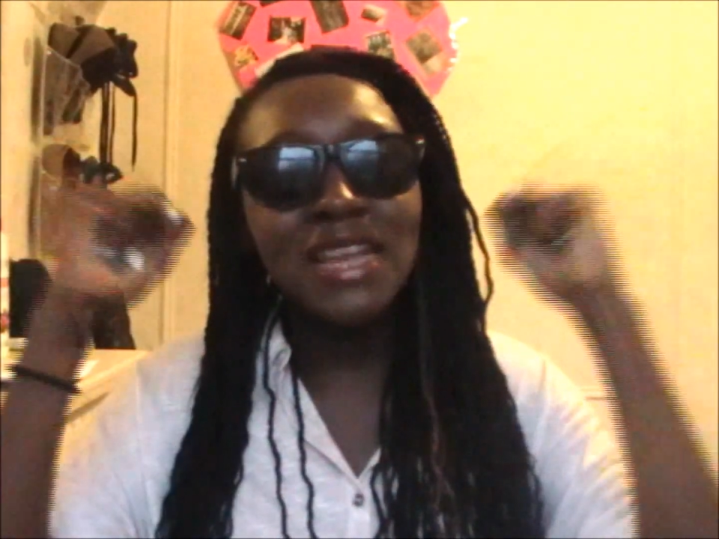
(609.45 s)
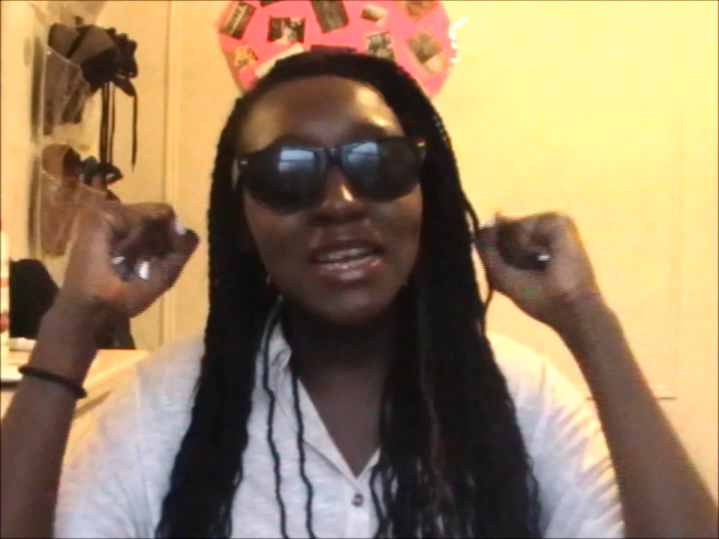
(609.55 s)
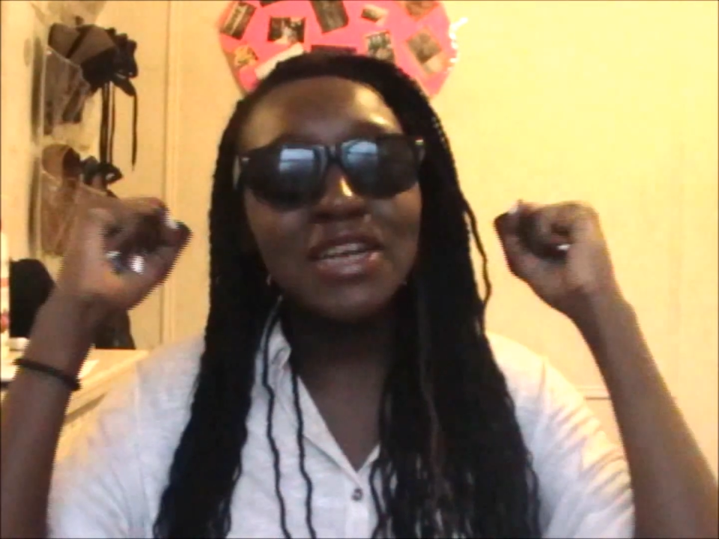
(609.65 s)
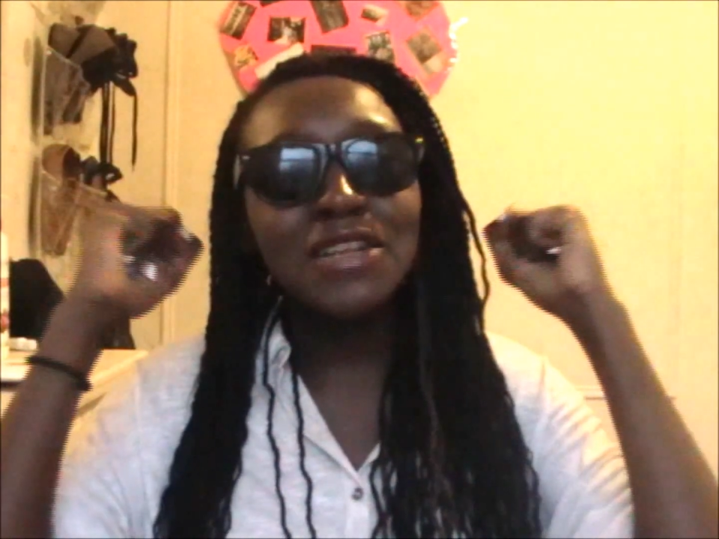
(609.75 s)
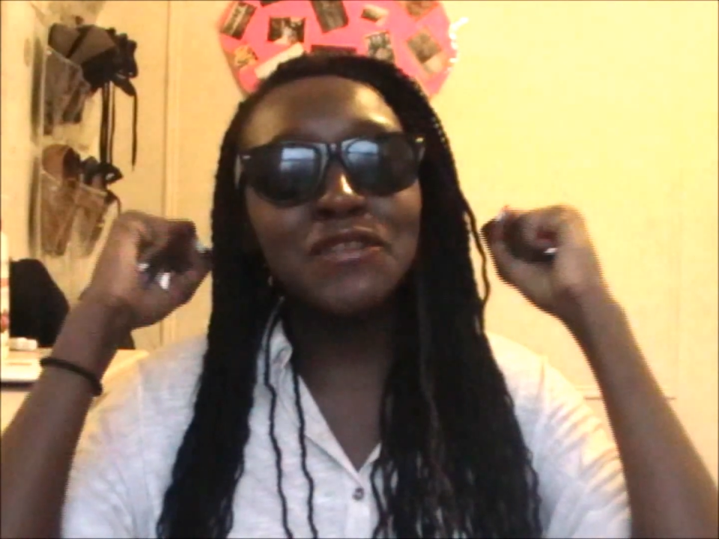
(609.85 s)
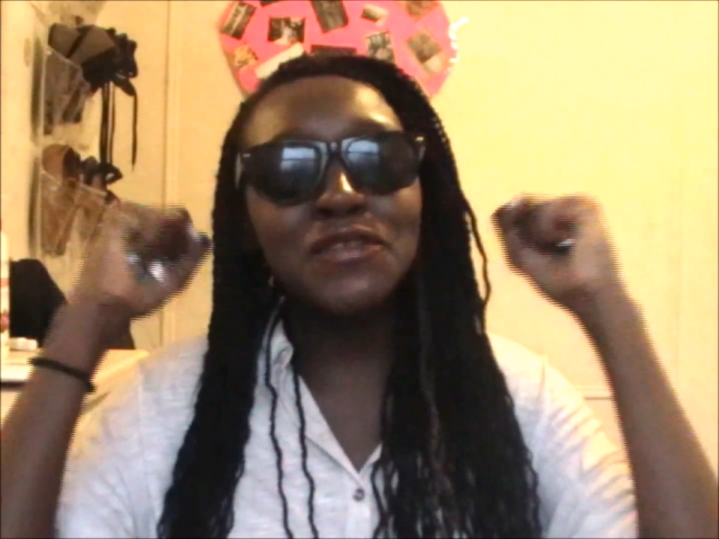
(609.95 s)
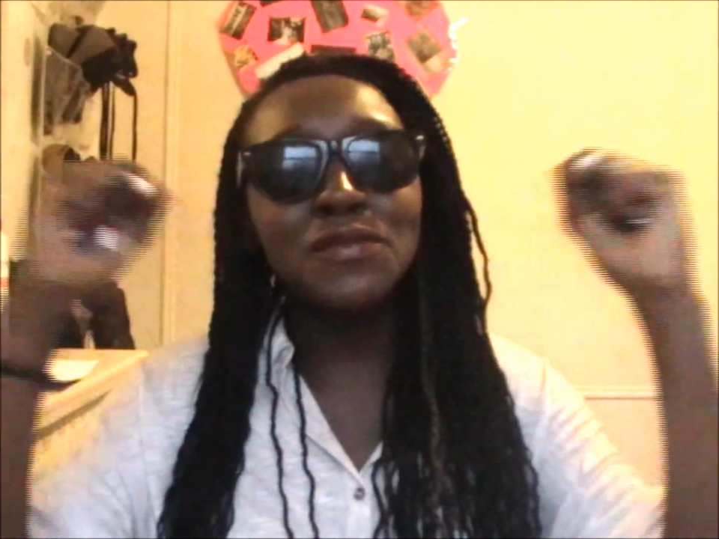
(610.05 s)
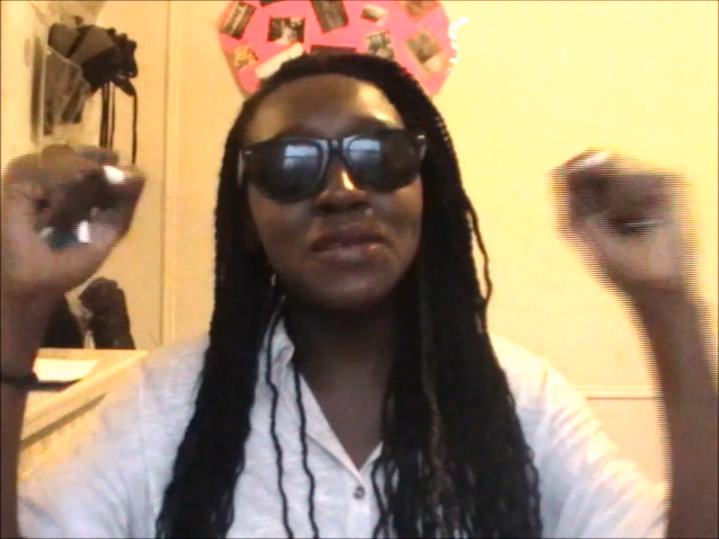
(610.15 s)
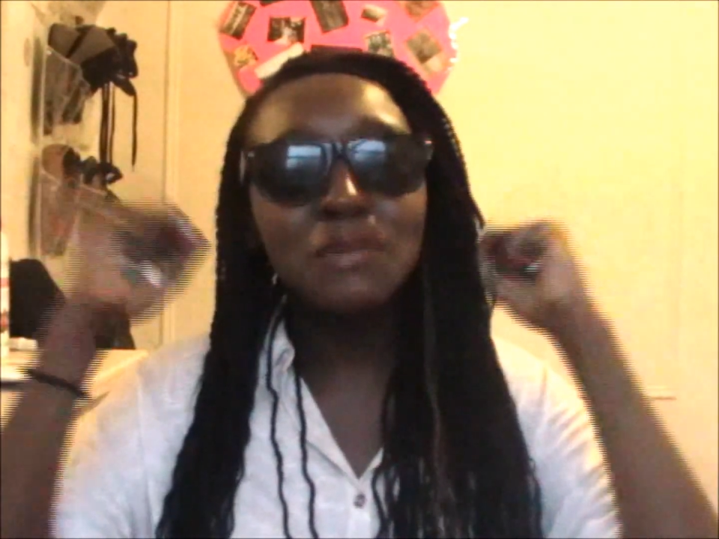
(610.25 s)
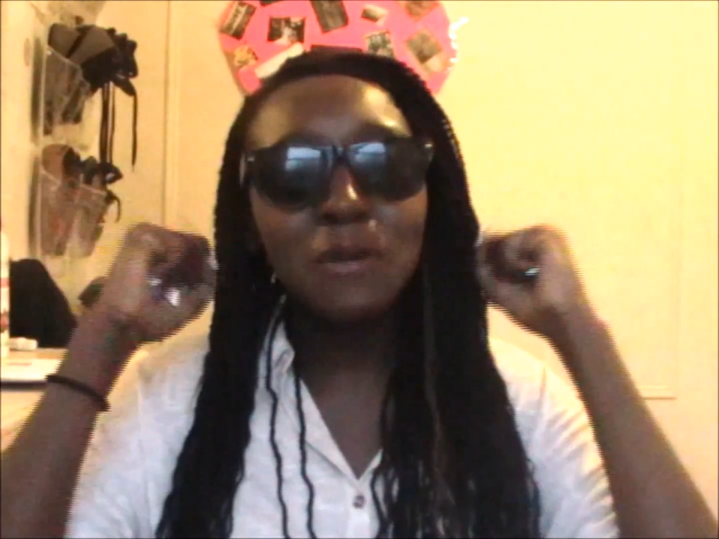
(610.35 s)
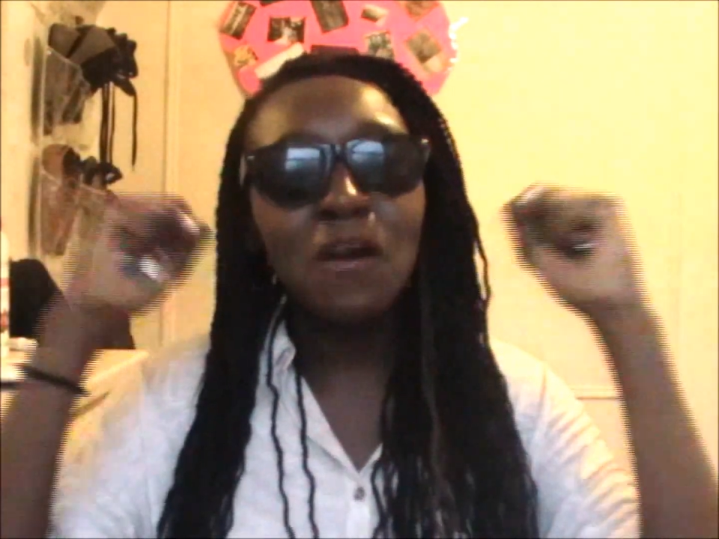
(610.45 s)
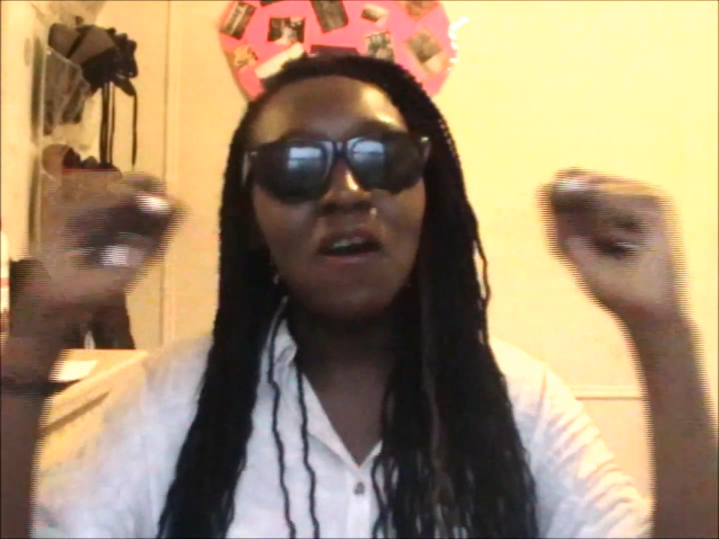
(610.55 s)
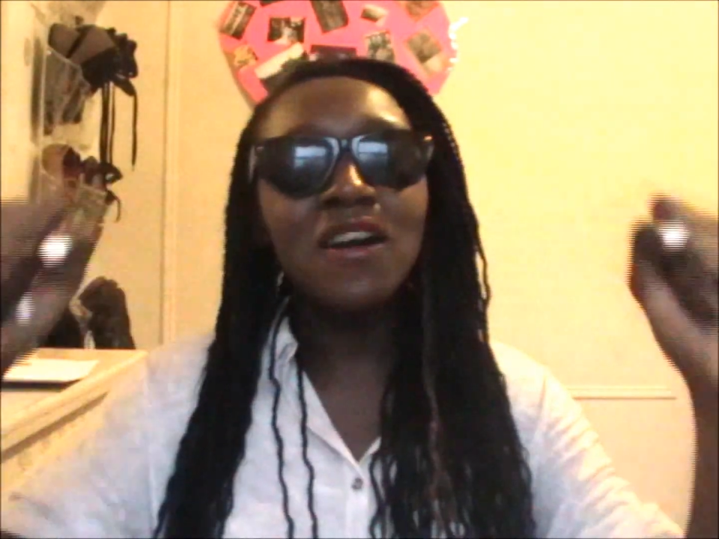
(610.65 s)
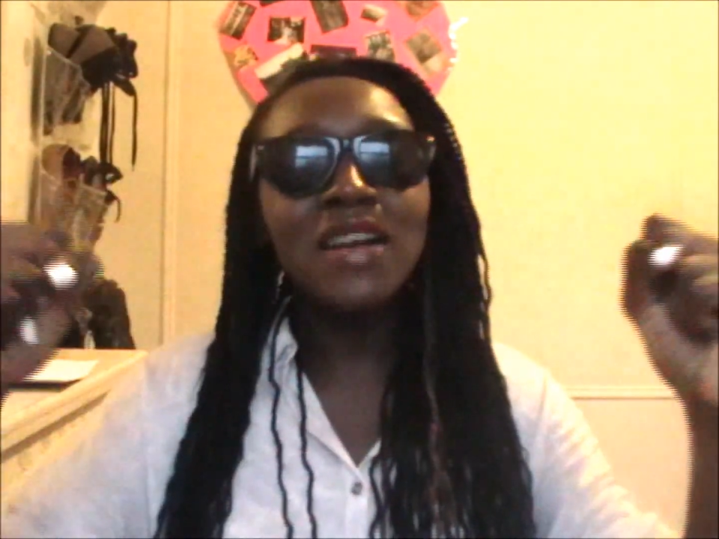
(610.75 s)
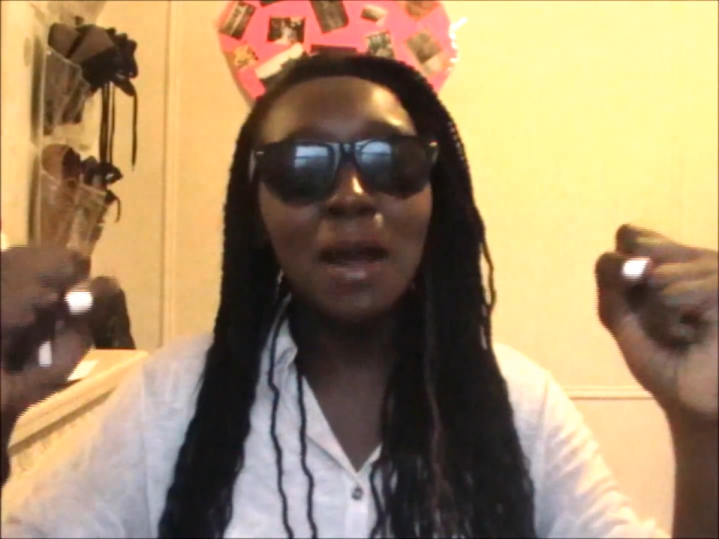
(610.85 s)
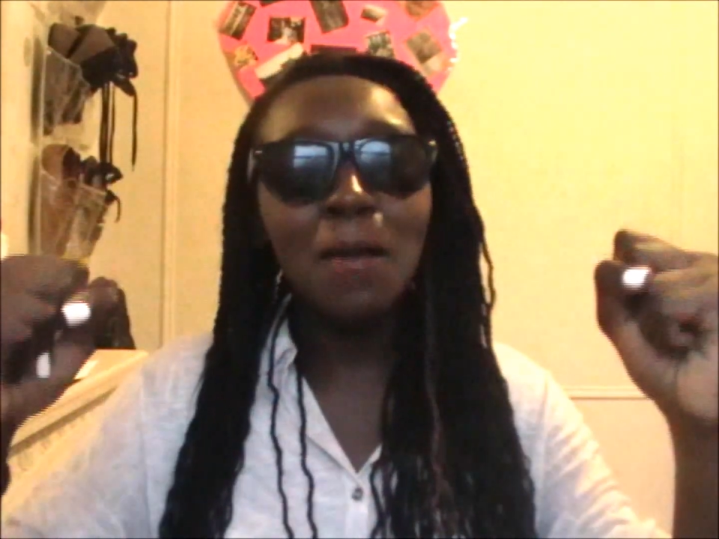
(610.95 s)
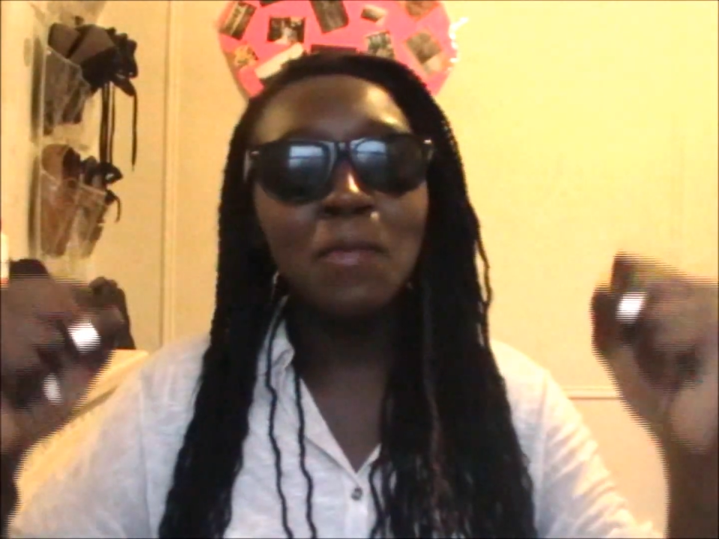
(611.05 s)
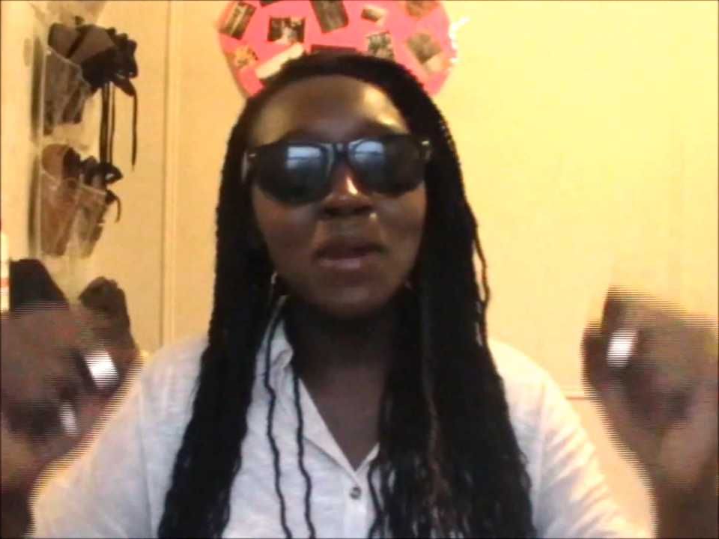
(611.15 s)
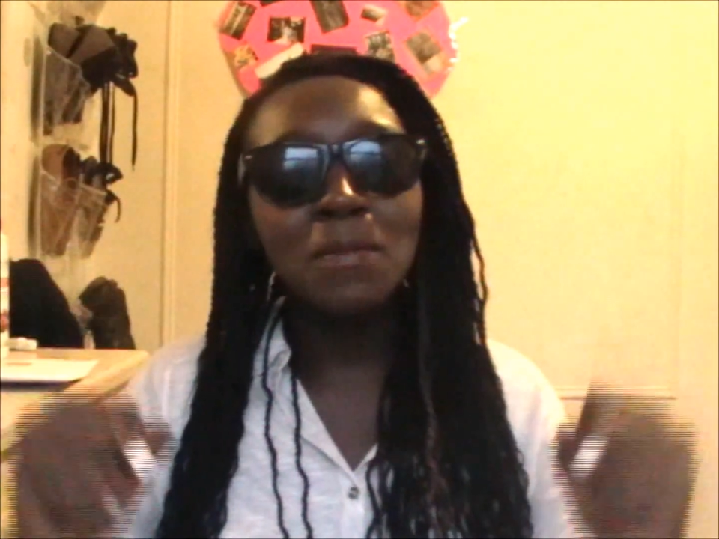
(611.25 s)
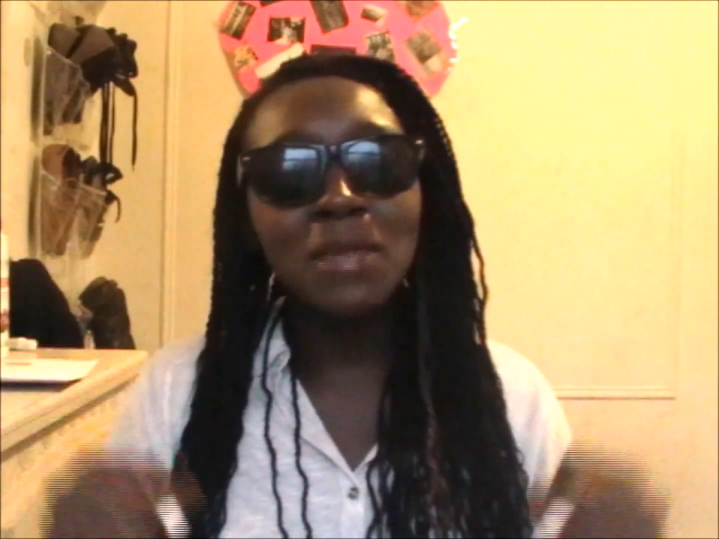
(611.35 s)
like her and scream her heart out,
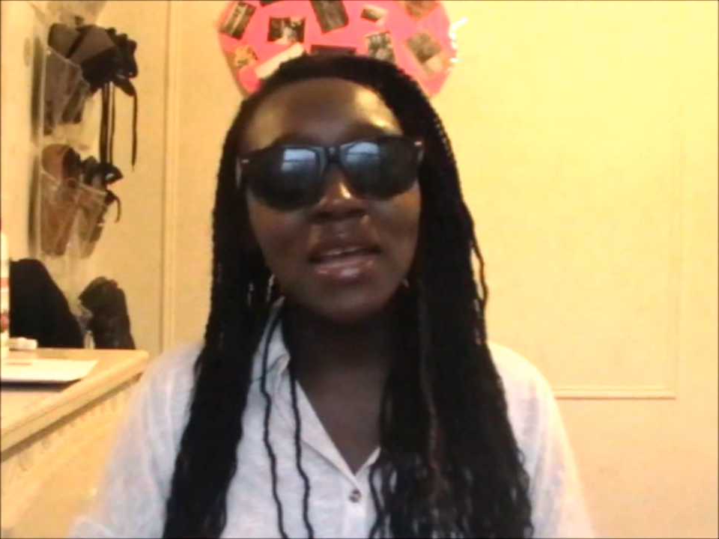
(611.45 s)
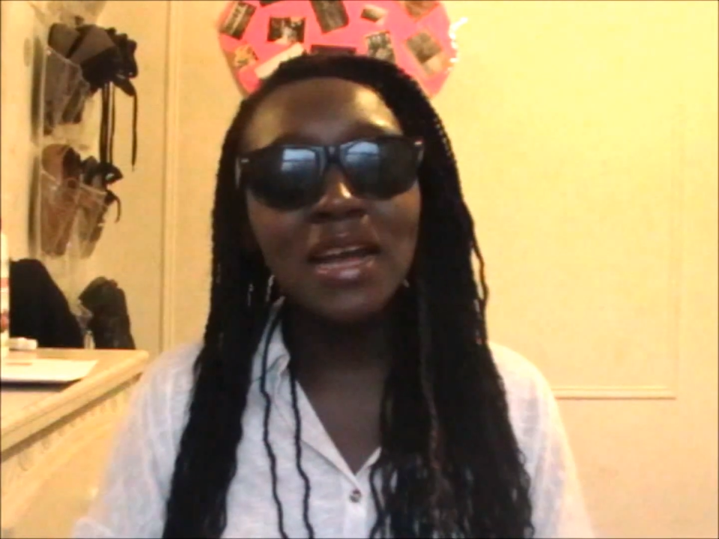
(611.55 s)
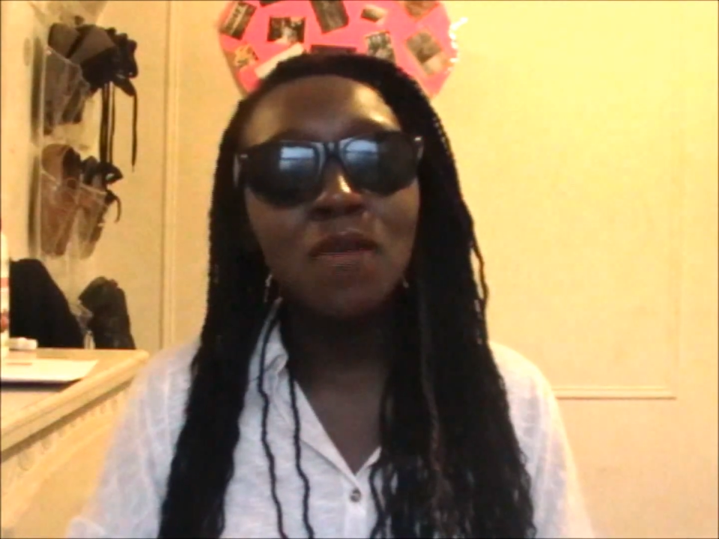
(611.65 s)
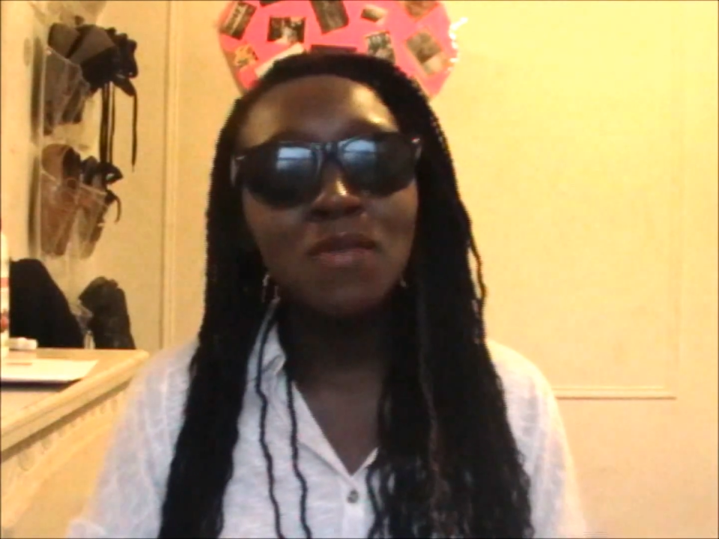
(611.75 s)
but I'm like,